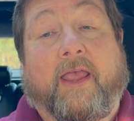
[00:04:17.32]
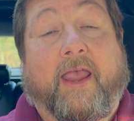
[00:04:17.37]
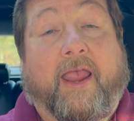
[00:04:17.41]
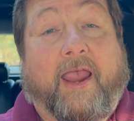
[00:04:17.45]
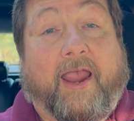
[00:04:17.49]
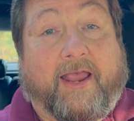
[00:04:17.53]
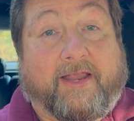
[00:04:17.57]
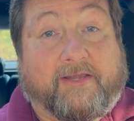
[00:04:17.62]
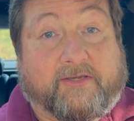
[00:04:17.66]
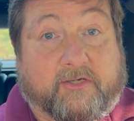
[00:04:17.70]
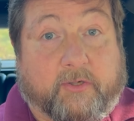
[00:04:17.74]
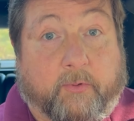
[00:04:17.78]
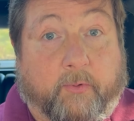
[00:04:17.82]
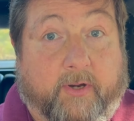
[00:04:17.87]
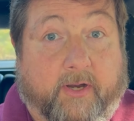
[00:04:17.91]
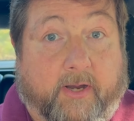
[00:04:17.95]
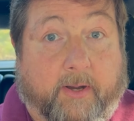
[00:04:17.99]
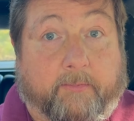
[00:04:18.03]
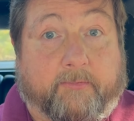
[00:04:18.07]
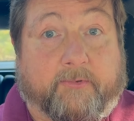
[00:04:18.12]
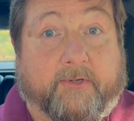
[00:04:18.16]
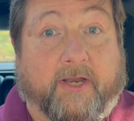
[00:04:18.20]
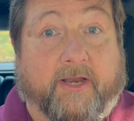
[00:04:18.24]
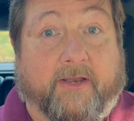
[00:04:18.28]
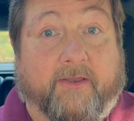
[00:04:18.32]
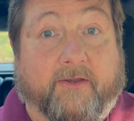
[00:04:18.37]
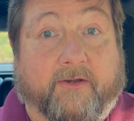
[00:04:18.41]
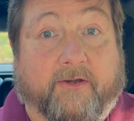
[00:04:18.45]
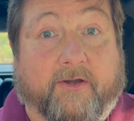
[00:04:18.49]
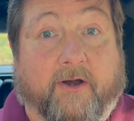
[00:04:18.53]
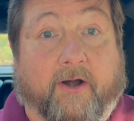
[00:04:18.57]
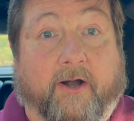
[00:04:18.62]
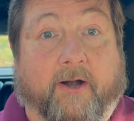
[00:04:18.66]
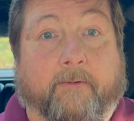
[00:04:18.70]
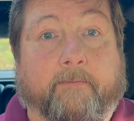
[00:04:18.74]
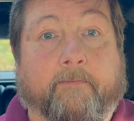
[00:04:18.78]
and so he updated the
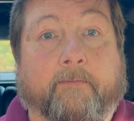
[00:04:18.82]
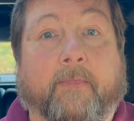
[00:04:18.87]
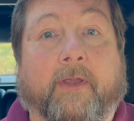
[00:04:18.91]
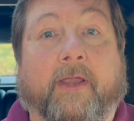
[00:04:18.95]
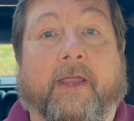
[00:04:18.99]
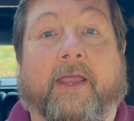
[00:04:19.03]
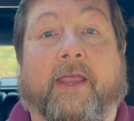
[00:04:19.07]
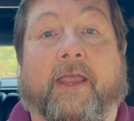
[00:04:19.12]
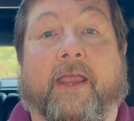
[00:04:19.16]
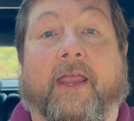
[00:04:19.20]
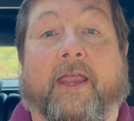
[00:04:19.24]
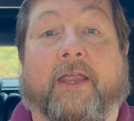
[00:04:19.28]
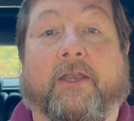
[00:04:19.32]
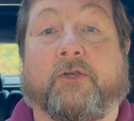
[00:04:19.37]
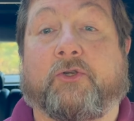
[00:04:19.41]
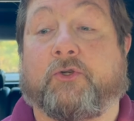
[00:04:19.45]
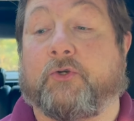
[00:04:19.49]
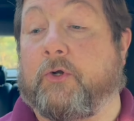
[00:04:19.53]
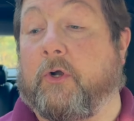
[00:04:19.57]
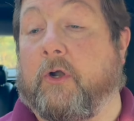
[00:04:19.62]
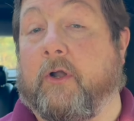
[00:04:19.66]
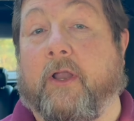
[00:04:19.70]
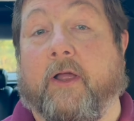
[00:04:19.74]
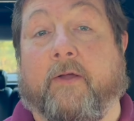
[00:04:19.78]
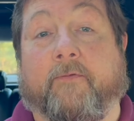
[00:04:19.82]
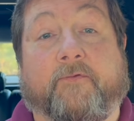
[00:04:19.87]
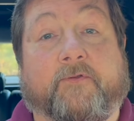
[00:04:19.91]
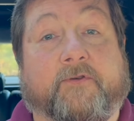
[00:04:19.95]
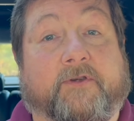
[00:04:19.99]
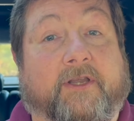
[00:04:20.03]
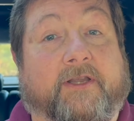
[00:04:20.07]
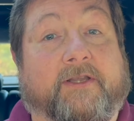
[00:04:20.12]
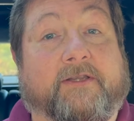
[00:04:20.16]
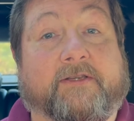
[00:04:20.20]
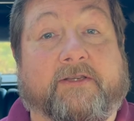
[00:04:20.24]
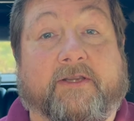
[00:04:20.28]
car. And sure enough,
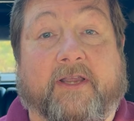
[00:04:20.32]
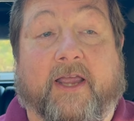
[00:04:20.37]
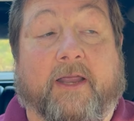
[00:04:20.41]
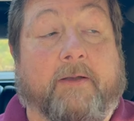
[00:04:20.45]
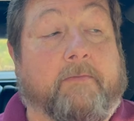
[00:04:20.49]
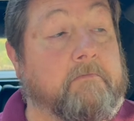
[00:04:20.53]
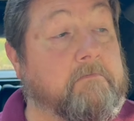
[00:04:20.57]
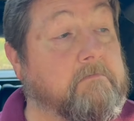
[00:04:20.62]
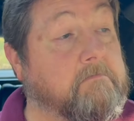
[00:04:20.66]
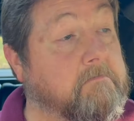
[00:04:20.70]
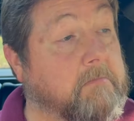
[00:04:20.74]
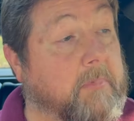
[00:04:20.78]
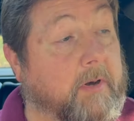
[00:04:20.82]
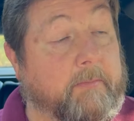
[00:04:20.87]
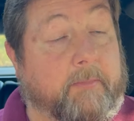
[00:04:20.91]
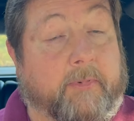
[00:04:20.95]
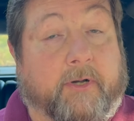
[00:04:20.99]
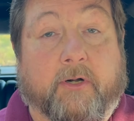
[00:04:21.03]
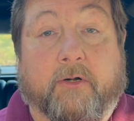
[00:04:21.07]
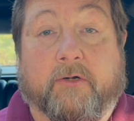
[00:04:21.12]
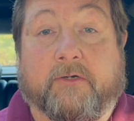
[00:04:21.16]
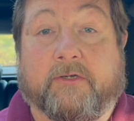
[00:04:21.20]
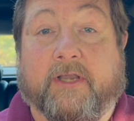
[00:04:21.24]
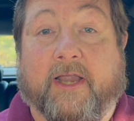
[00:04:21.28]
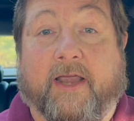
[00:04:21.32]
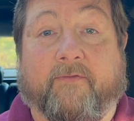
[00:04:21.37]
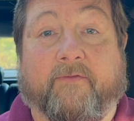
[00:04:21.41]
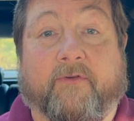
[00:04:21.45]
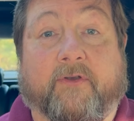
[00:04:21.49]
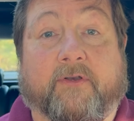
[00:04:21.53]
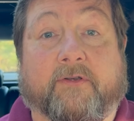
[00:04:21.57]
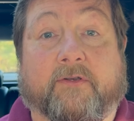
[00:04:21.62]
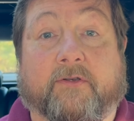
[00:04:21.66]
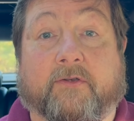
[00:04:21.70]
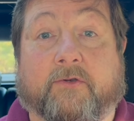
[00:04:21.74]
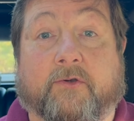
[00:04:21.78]
since then, my mirrors
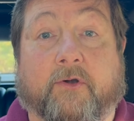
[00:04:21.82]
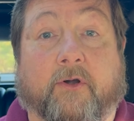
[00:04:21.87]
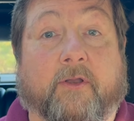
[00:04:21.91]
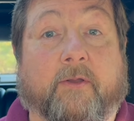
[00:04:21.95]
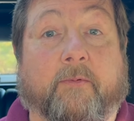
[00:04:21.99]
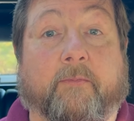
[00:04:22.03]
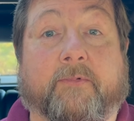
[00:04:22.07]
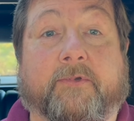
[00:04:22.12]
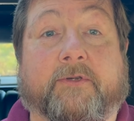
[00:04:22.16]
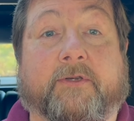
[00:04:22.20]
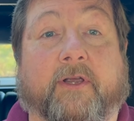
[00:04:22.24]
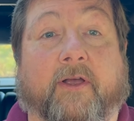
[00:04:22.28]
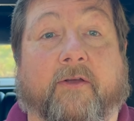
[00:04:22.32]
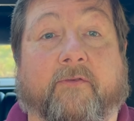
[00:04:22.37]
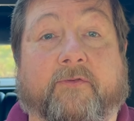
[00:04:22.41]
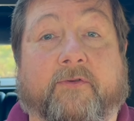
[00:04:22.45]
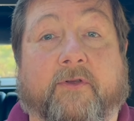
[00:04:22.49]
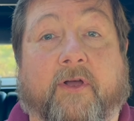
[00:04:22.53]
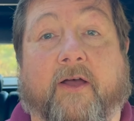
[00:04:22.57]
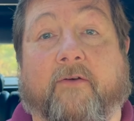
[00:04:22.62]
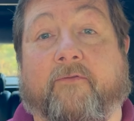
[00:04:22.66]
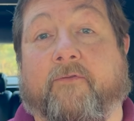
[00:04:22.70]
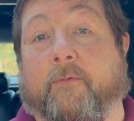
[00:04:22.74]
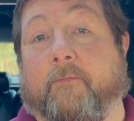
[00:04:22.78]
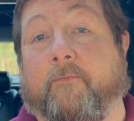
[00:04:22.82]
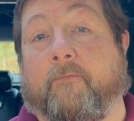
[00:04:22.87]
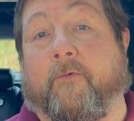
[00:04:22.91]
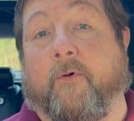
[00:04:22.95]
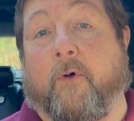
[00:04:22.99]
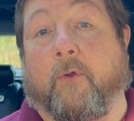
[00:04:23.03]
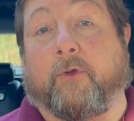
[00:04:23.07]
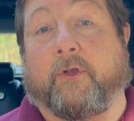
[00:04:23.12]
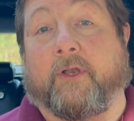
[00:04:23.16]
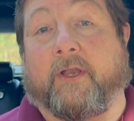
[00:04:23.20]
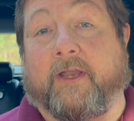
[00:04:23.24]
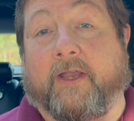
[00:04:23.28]
haven't turned themselves off from
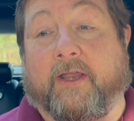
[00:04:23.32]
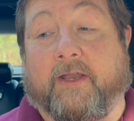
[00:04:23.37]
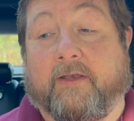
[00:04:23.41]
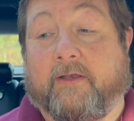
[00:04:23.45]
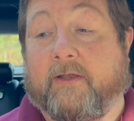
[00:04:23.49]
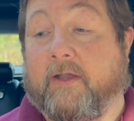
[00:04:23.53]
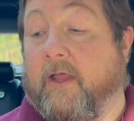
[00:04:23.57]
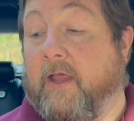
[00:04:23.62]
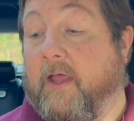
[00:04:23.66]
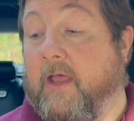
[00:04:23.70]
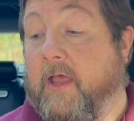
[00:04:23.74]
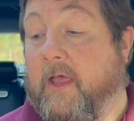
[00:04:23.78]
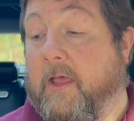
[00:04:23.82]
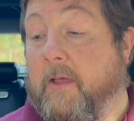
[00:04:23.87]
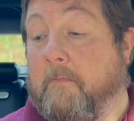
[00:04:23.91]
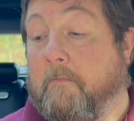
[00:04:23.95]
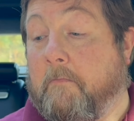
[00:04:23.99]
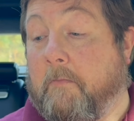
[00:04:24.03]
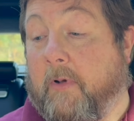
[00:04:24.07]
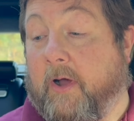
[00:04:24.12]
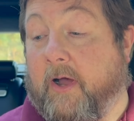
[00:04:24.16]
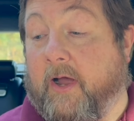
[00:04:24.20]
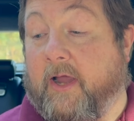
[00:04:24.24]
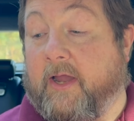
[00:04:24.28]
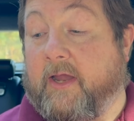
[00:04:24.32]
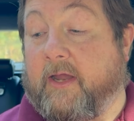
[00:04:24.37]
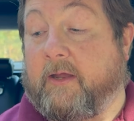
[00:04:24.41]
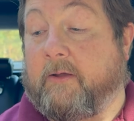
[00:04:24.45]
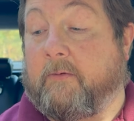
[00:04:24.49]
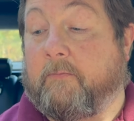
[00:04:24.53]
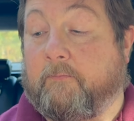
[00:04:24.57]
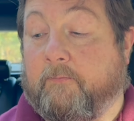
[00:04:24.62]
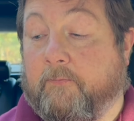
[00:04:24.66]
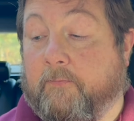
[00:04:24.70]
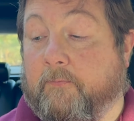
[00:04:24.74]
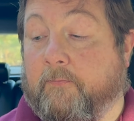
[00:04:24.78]
folding in.
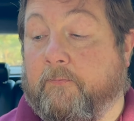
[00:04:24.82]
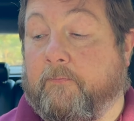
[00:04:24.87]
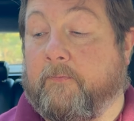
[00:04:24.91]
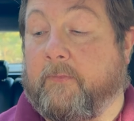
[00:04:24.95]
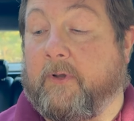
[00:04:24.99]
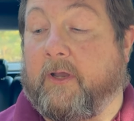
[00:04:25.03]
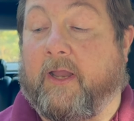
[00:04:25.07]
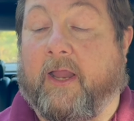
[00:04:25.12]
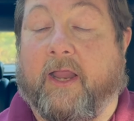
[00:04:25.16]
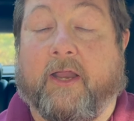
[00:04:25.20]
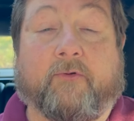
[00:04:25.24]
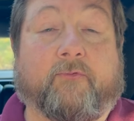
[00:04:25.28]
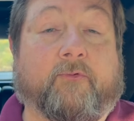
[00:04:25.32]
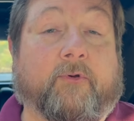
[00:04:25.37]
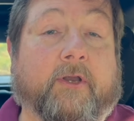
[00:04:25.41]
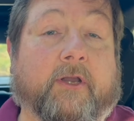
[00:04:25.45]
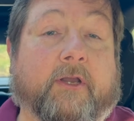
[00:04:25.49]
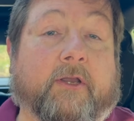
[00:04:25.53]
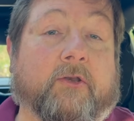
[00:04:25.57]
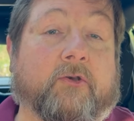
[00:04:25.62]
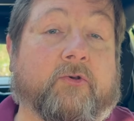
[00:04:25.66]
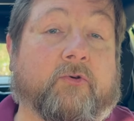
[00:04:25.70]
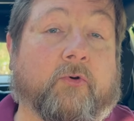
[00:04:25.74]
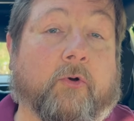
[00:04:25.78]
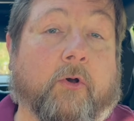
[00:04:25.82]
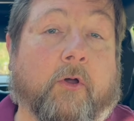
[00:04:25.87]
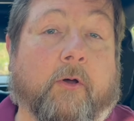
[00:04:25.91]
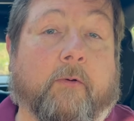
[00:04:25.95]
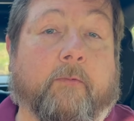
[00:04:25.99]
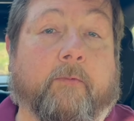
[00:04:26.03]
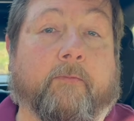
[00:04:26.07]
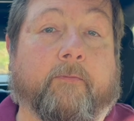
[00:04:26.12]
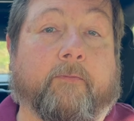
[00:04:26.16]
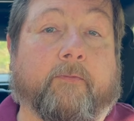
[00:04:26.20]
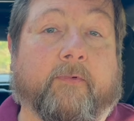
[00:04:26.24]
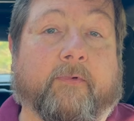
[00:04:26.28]
My entry
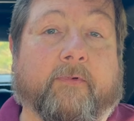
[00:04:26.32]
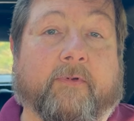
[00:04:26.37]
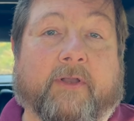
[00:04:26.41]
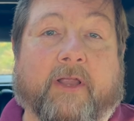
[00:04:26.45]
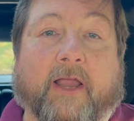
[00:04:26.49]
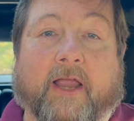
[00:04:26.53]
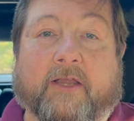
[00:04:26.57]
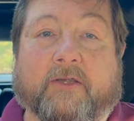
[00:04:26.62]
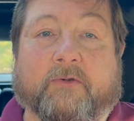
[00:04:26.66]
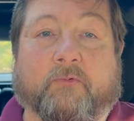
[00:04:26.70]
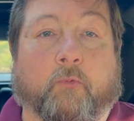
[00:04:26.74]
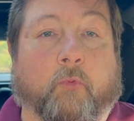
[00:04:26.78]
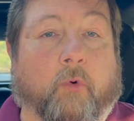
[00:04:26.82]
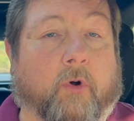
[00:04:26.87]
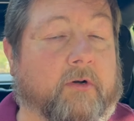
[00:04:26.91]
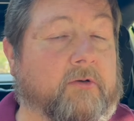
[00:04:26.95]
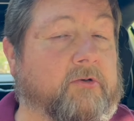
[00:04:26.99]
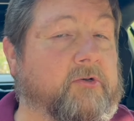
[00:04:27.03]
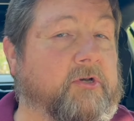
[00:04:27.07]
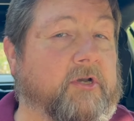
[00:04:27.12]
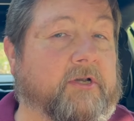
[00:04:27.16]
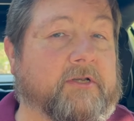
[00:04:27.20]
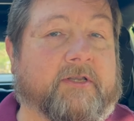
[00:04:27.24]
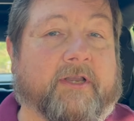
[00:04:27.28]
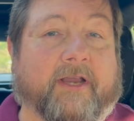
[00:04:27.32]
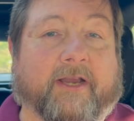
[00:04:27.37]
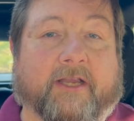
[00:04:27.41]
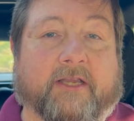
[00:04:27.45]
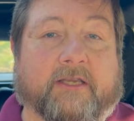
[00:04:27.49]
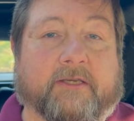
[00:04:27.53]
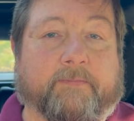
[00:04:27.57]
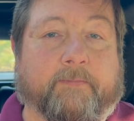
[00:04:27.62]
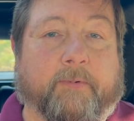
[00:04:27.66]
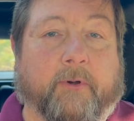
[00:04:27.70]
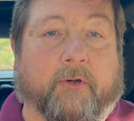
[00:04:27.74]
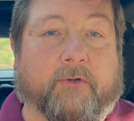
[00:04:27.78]
control has worked just like
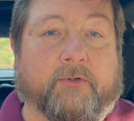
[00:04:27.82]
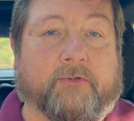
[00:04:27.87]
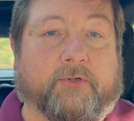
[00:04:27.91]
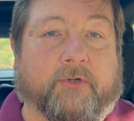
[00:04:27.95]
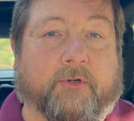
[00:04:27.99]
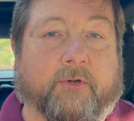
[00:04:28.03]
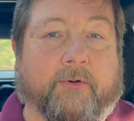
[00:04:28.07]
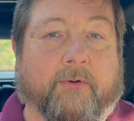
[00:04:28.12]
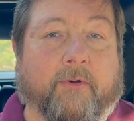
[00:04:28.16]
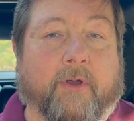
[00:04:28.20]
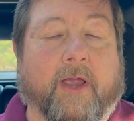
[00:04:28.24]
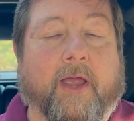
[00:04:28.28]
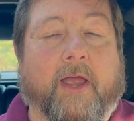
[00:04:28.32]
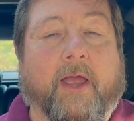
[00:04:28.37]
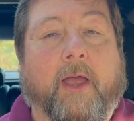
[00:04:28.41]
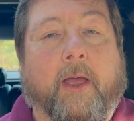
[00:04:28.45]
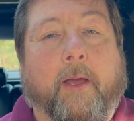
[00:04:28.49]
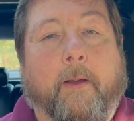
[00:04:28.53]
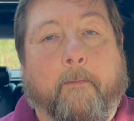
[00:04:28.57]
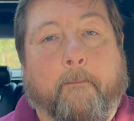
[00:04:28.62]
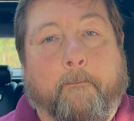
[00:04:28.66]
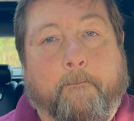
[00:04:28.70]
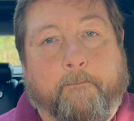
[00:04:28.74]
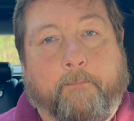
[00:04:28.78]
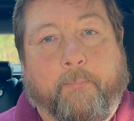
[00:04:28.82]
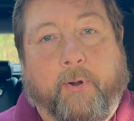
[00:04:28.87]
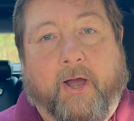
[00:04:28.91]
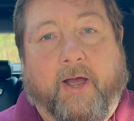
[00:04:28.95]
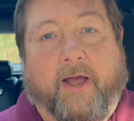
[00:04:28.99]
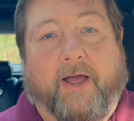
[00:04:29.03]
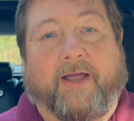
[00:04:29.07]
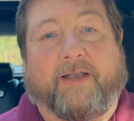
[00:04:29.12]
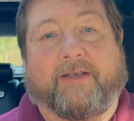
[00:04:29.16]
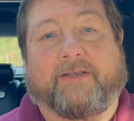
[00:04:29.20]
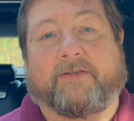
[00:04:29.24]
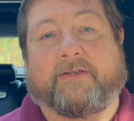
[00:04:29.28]
it's supposed to,
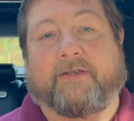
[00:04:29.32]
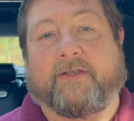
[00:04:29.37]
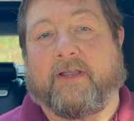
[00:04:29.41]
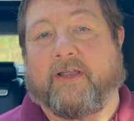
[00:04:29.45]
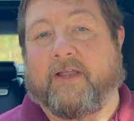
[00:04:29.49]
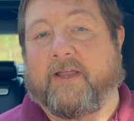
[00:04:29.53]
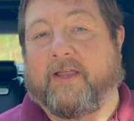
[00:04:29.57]
but